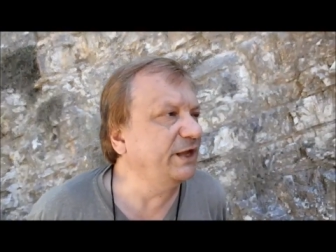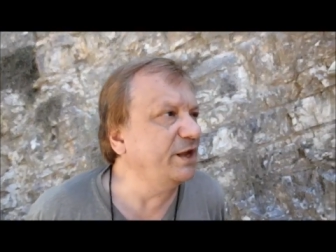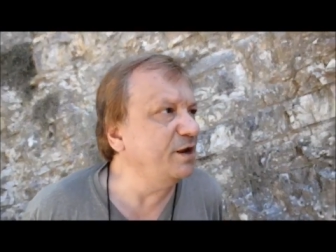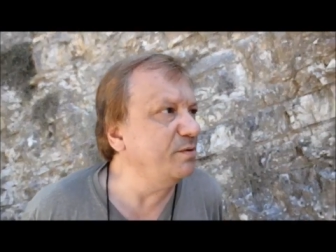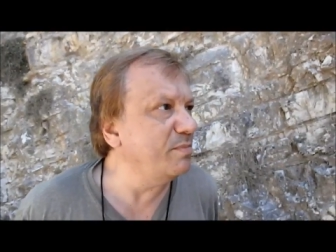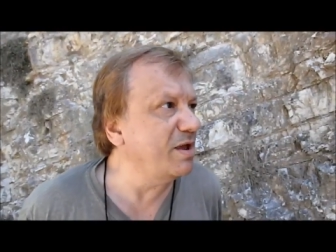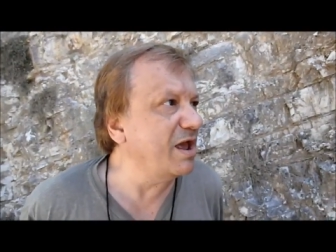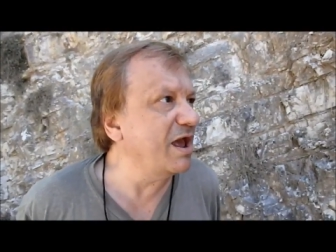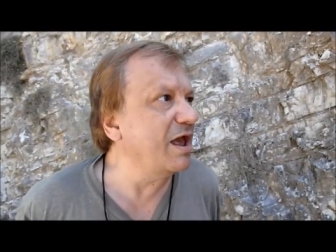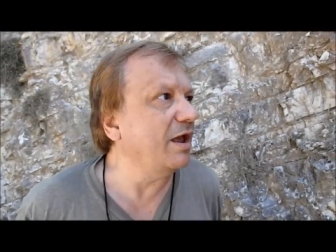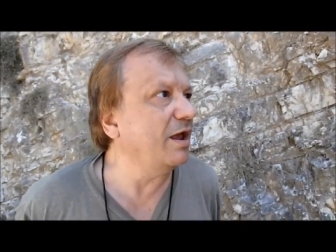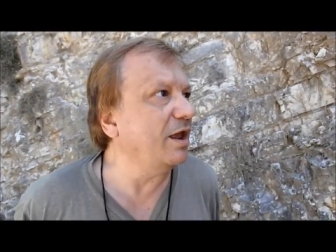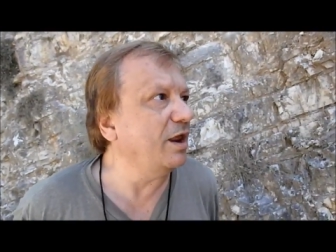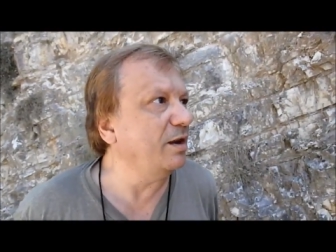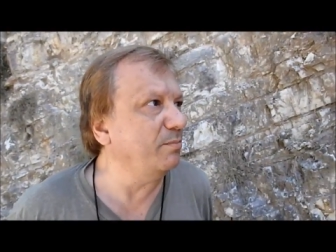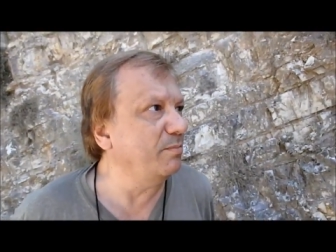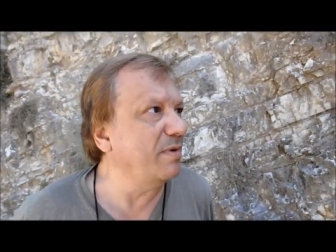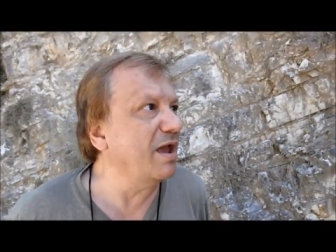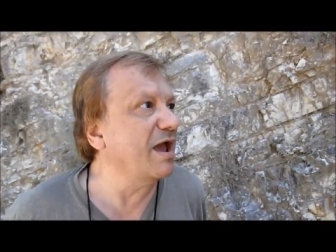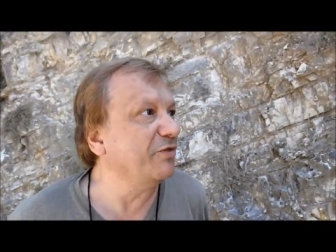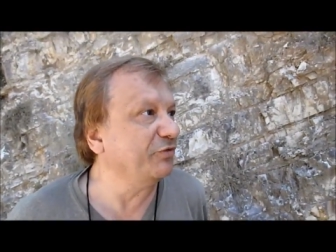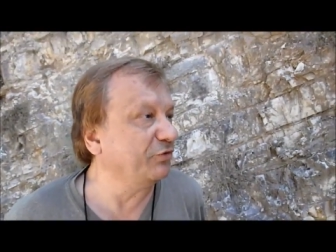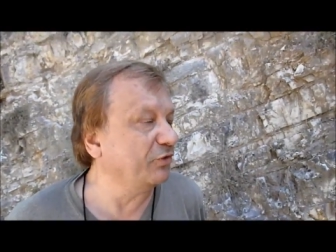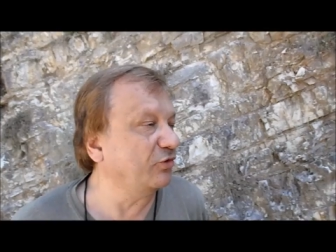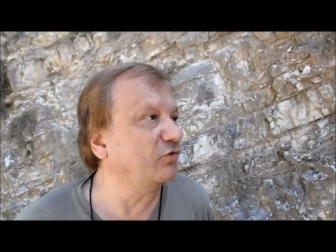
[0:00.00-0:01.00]
in mass, in
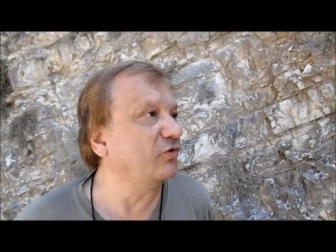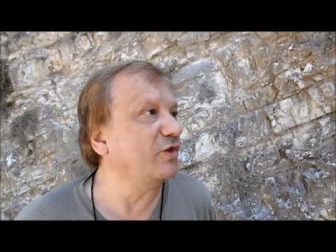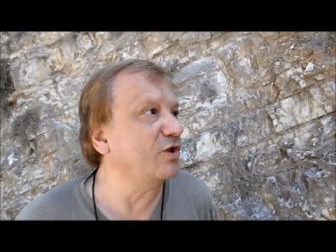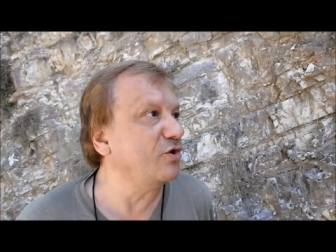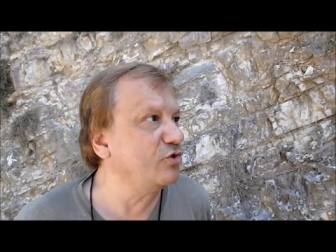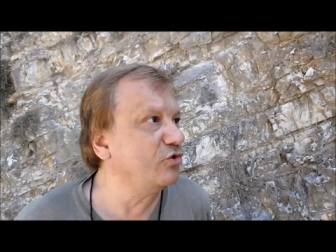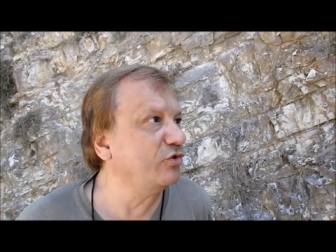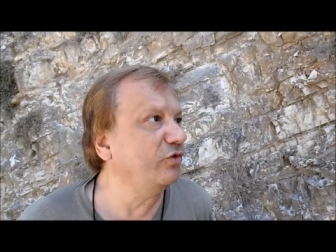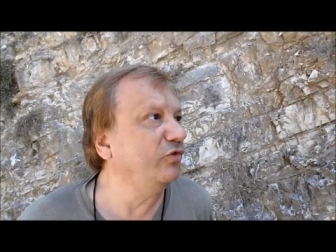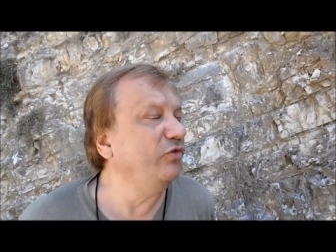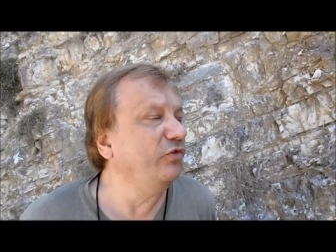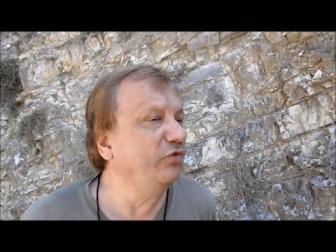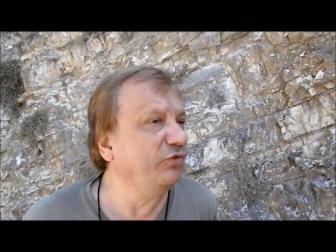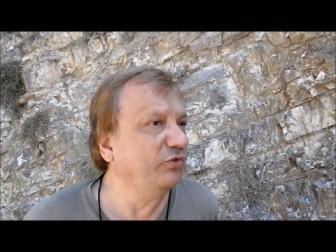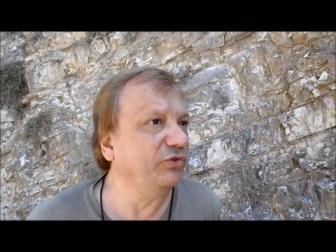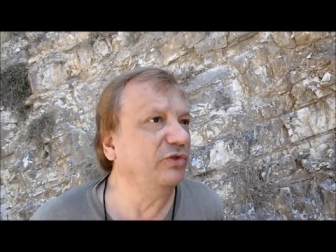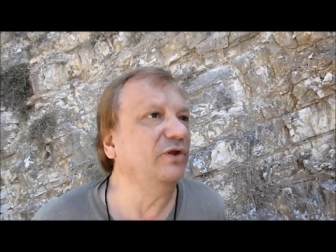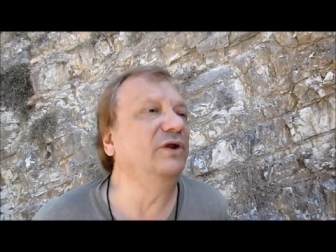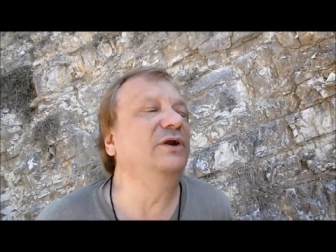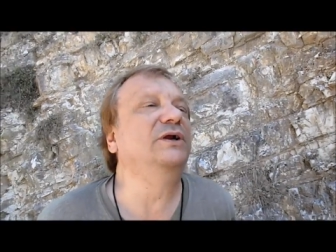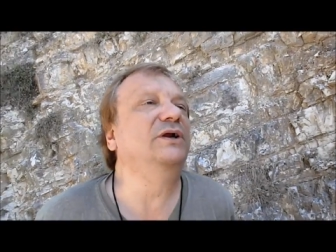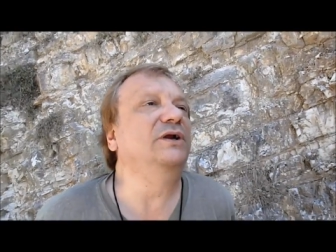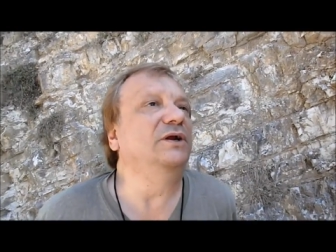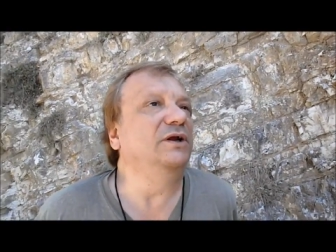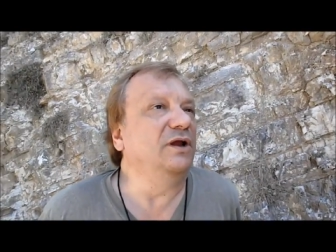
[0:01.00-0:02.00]
mass extinctions?
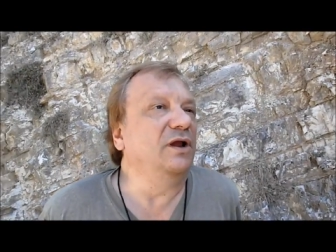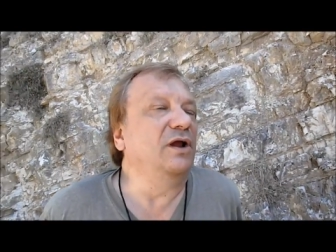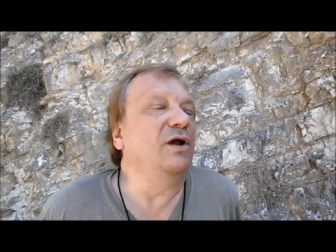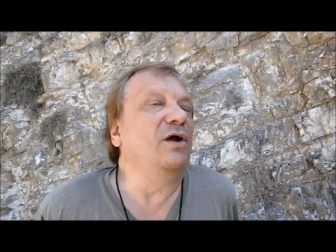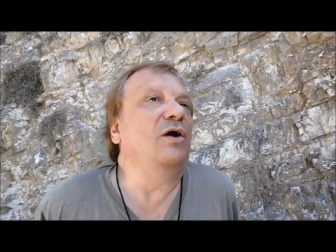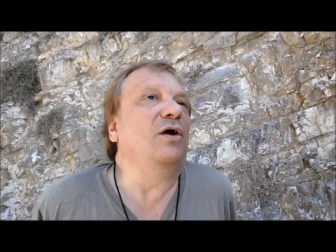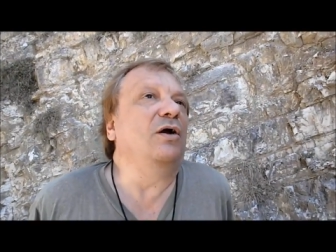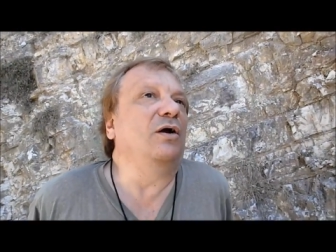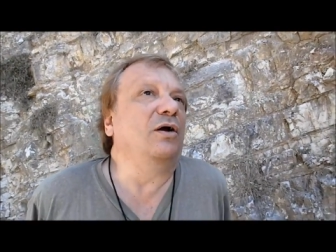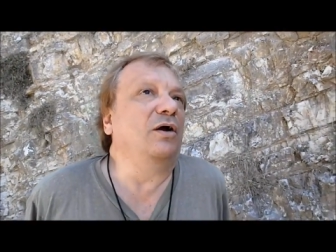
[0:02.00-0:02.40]
Yes, in